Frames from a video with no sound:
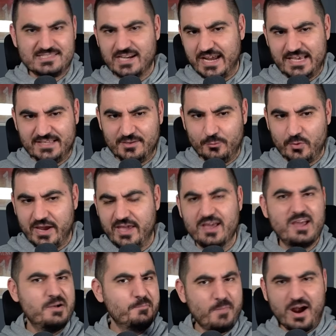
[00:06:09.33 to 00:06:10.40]
straight away.
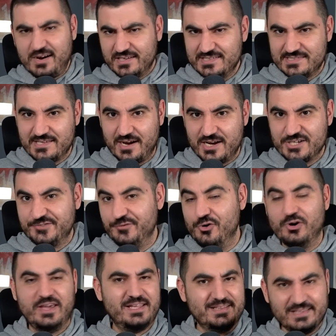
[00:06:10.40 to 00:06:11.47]
Marcus
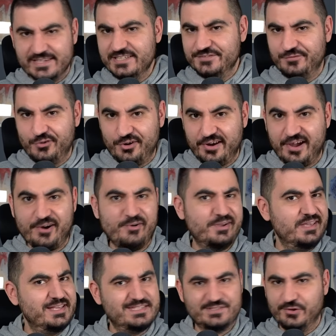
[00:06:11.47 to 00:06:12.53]
Rashford, at least for
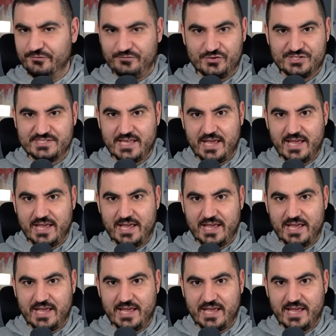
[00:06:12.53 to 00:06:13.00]
now, is not for